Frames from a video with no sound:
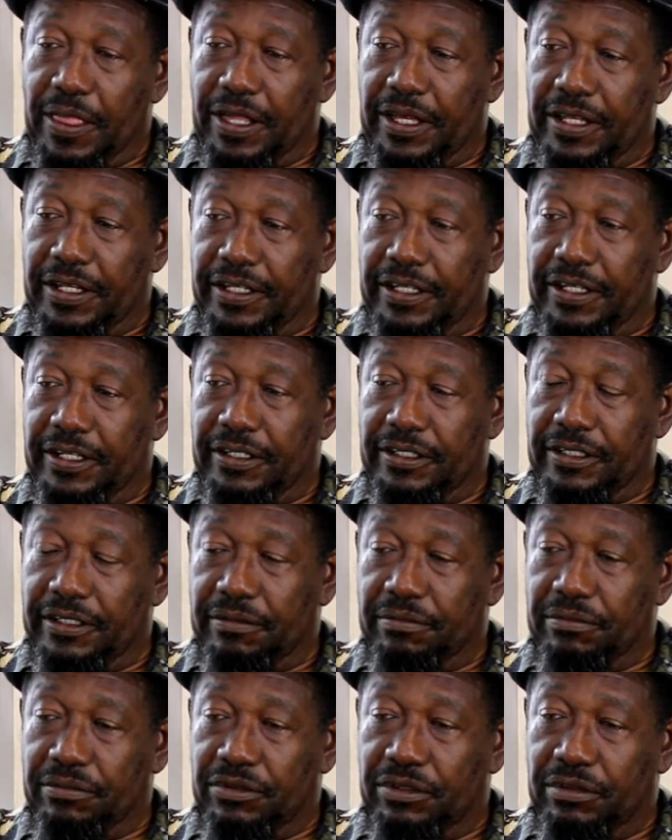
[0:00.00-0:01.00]
And then
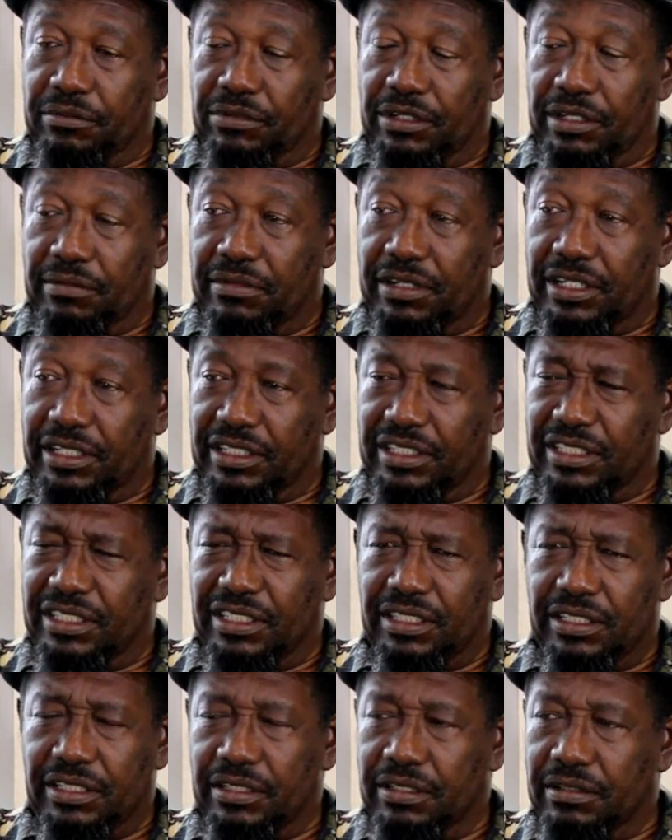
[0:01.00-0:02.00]
bring back
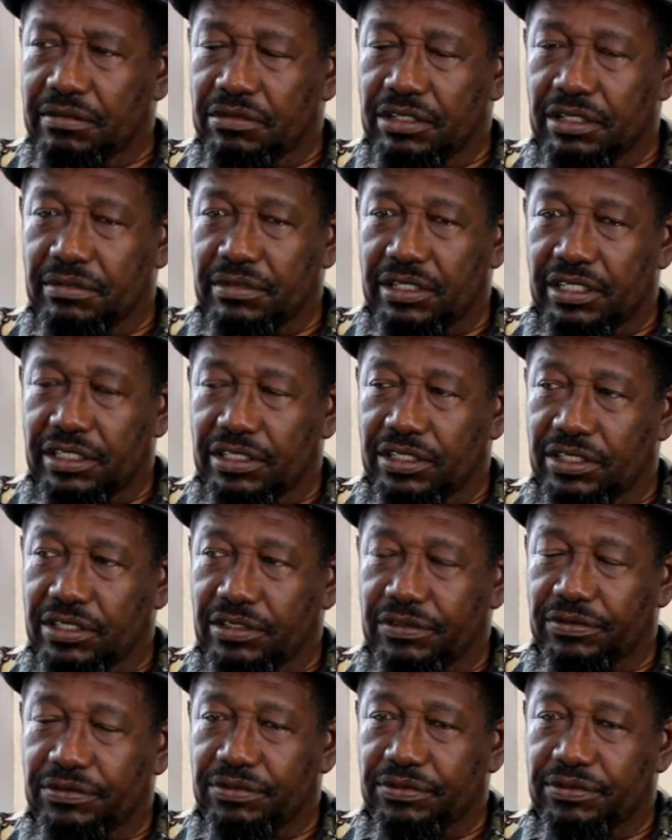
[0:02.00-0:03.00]

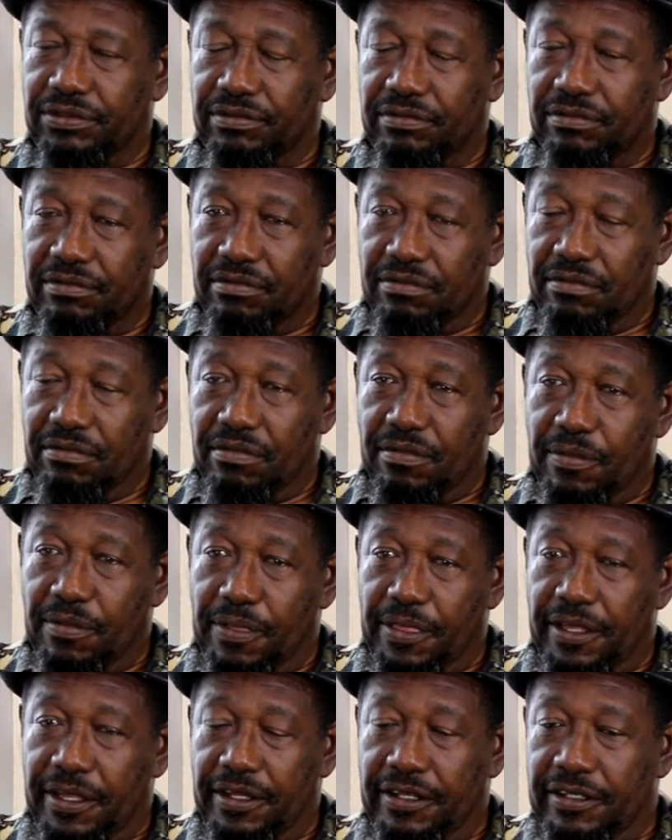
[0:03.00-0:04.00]
stuff
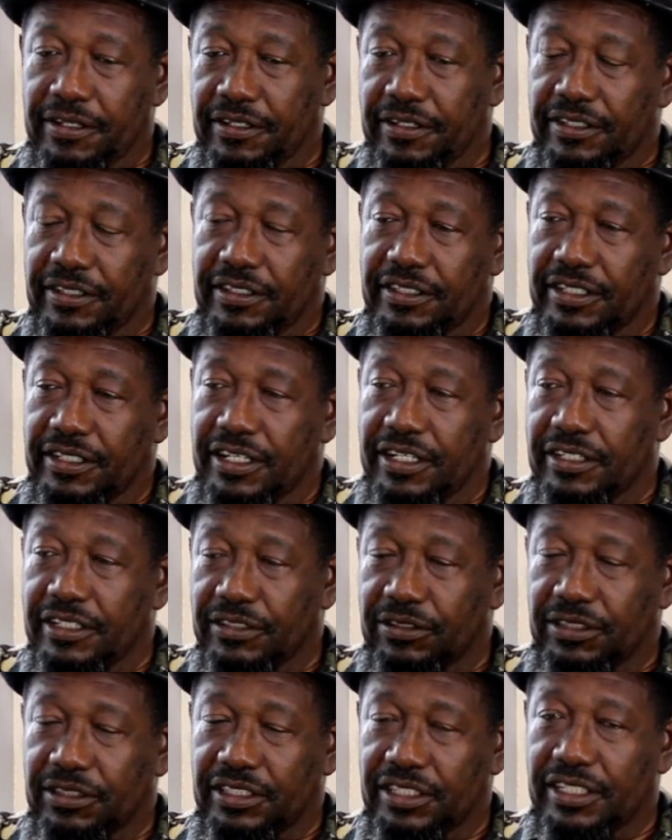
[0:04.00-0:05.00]
and start to
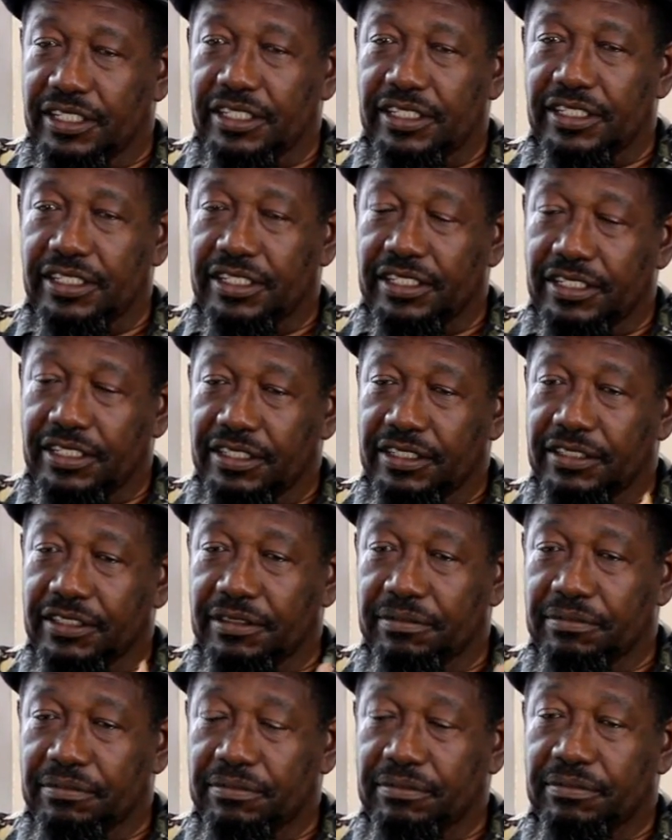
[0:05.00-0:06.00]
sell, and
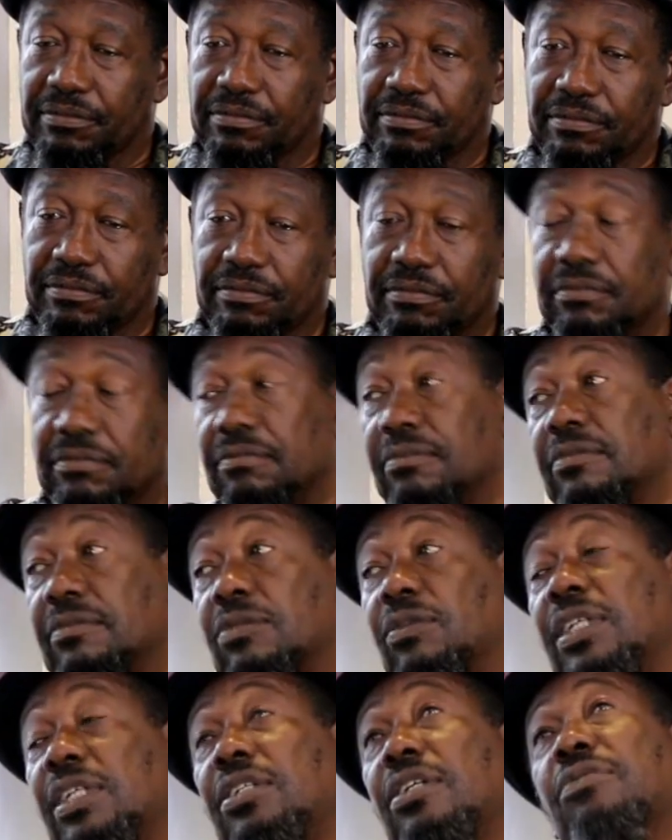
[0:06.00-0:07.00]

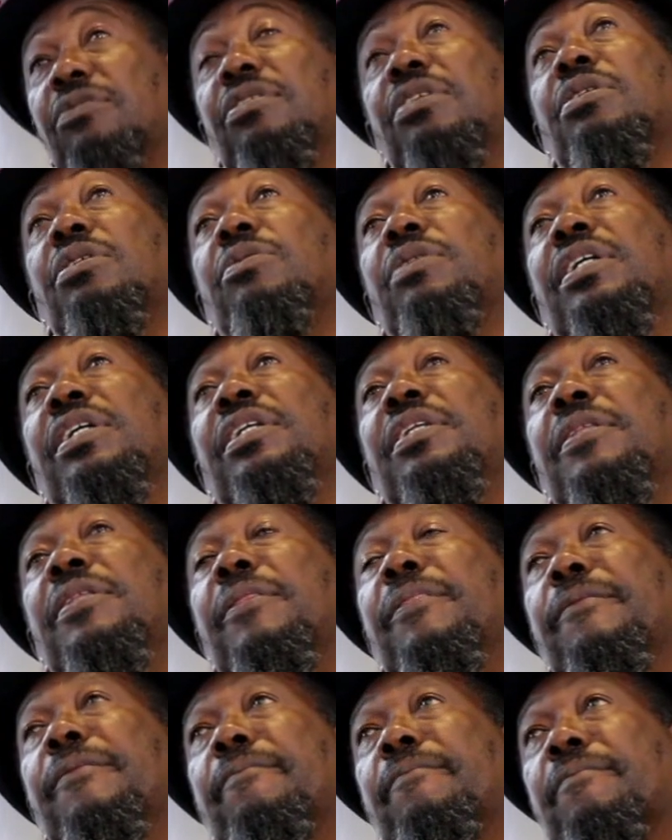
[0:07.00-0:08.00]
went down very well
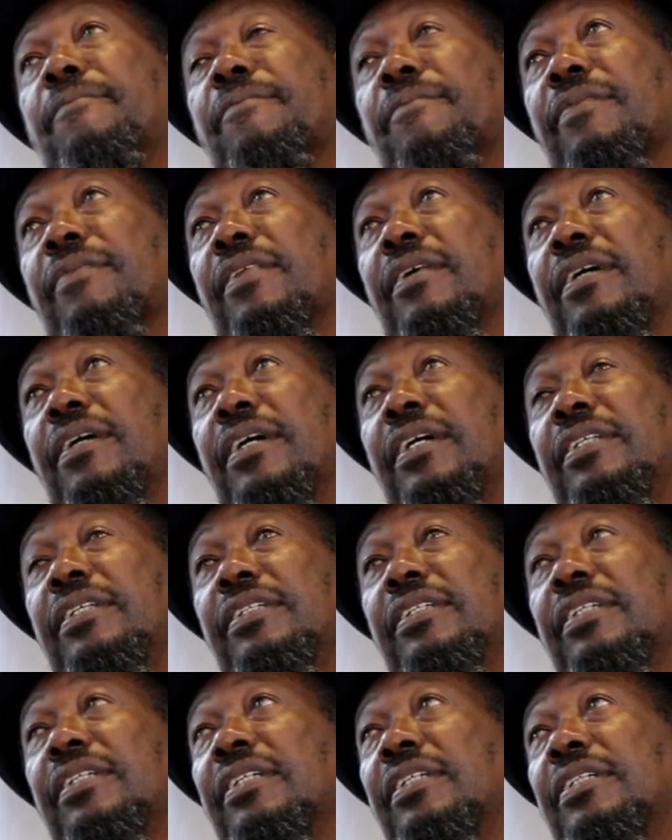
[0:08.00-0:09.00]

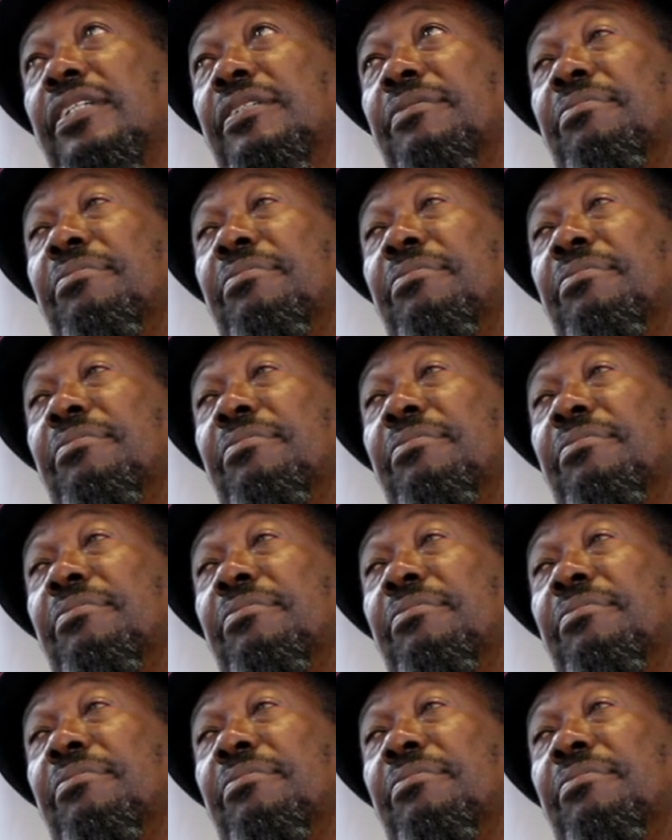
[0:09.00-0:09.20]
until